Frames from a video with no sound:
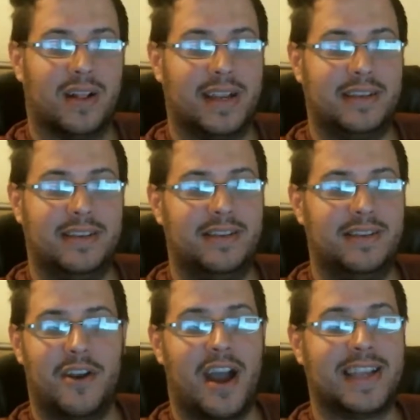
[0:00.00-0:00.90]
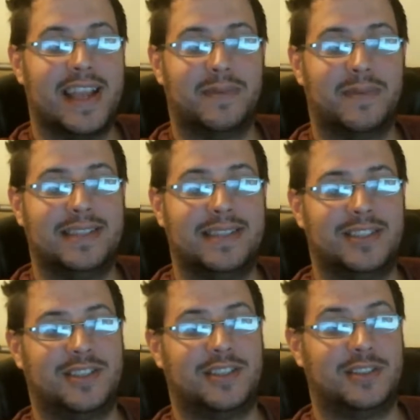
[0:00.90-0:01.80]
like, "You're not getting my
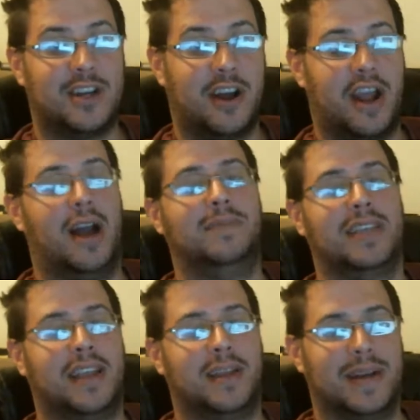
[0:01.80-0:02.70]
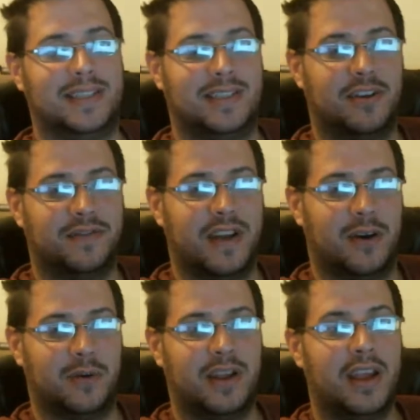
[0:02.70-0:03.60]
shot. I'm taking myself out."